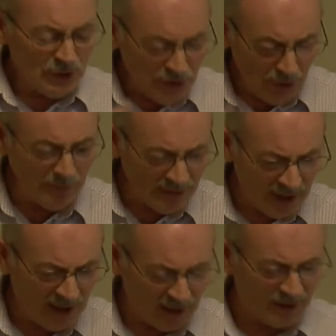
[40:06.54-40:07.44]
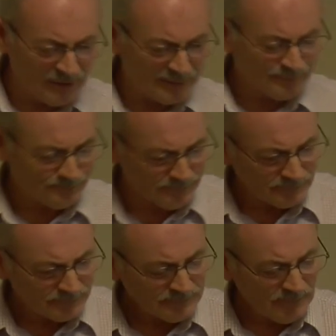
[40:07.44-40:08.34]
human heart
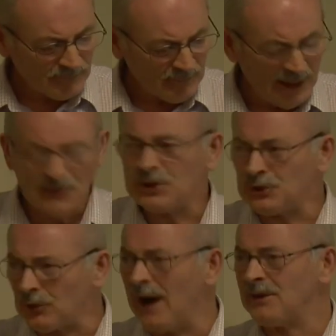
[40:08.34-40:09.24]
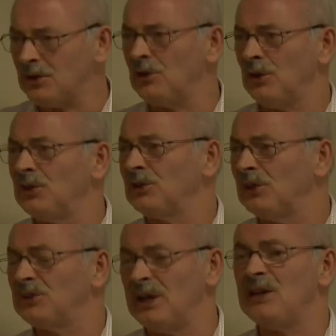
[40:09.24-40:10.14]
is attracted to the
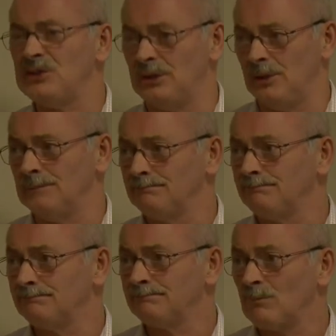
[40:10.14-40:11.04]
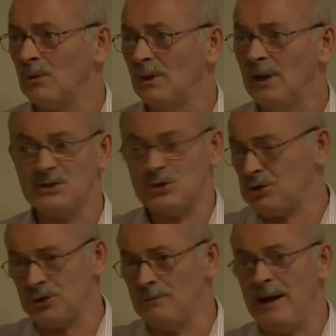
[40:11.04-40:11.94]
sensational. That's
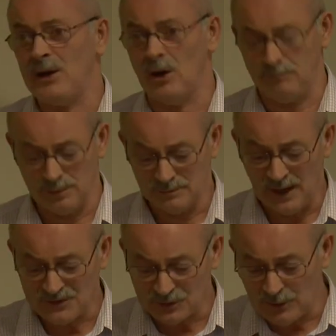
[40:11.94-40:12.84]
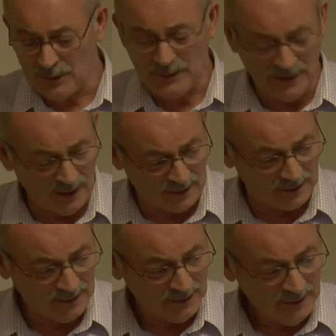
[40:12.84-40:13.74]
just our makeup. That's the way we
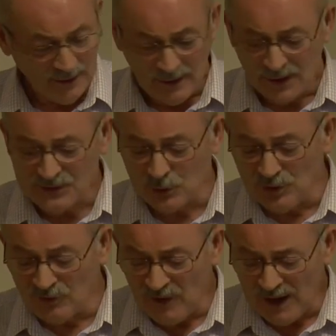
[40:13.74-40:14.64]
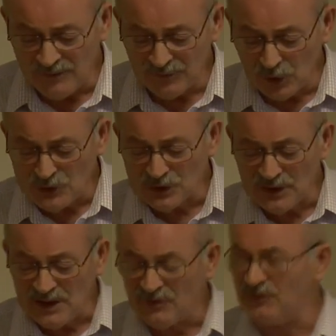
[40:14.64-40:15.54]
are. And so the 5,000
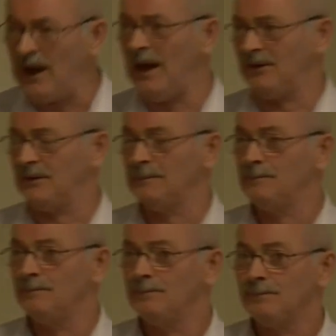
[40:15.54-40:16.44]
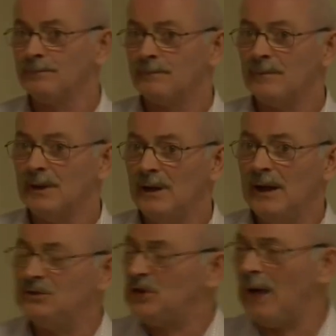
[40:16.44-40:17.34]
he fed
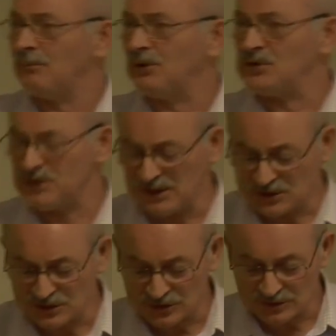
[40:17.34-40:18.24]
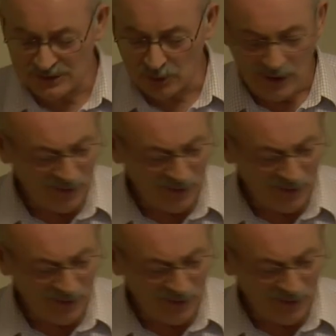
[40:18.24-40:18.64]
in chapter 6, you know,